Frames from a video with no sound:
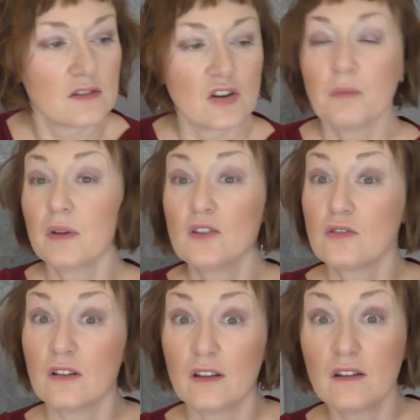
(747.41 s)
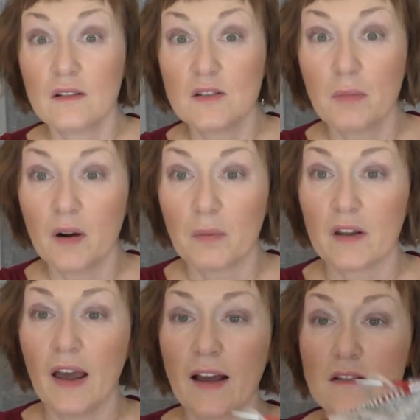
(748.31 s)
jump into another
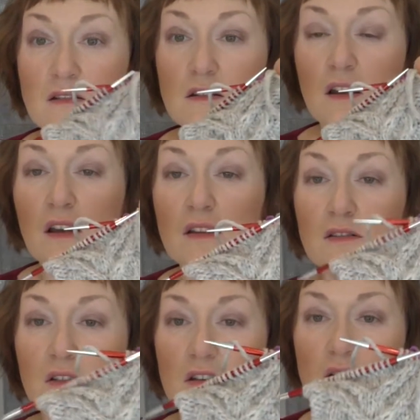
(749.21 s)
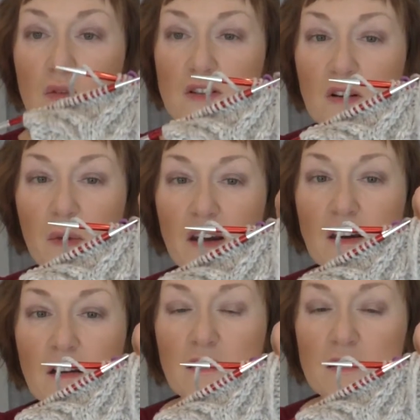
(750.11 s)
department, hats. So this is what's on my
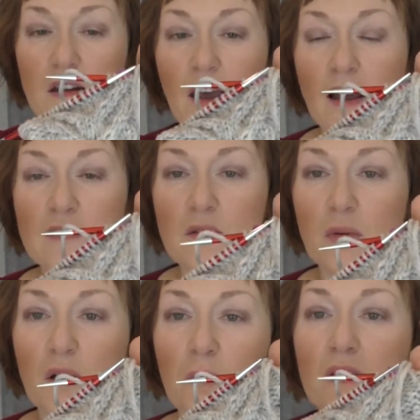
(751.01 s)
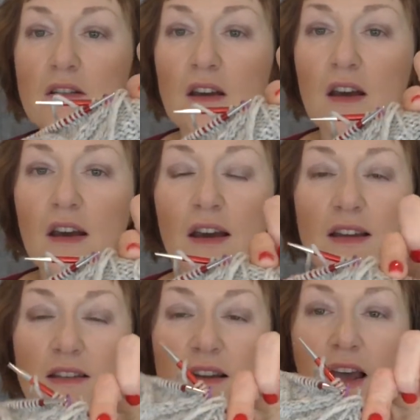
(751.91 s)
needles in the hats department.
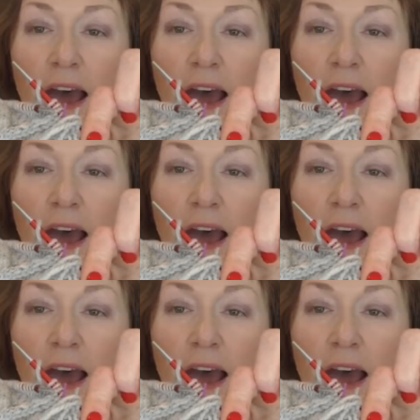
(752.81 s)
It's an